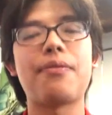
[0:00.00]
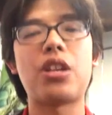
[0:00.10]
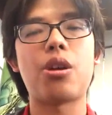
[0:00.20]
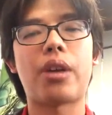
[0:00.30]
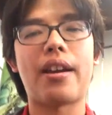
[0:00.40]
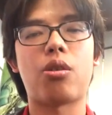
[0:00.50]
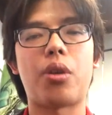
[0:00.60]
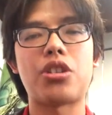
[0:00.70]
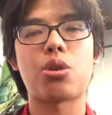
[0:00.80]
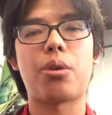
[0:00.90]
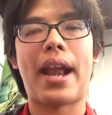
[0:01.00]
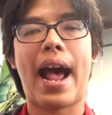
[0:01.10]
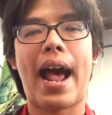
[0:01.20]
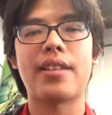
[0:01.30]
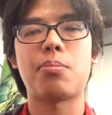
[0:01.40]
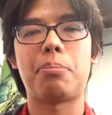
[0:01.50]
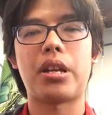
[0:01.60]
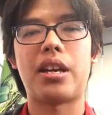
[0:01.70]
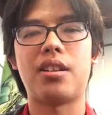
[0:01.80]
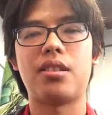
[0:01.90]
That was a video category, so it had
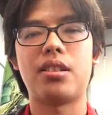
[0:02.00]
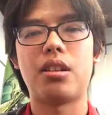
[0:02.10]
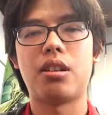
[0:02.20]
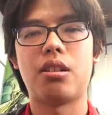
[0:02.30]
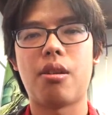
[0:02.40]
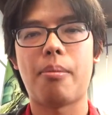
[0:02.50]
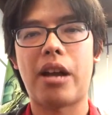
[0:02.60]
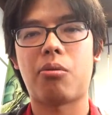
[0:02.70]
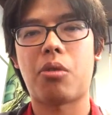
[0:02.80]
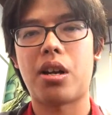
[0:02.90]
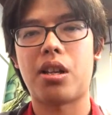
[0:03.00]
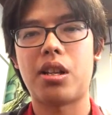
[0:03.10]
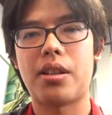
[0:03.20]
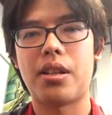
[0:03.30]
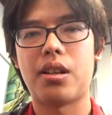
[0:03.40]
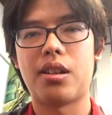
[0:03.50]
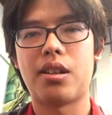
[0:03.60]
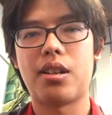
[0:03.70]
to be played no matter what.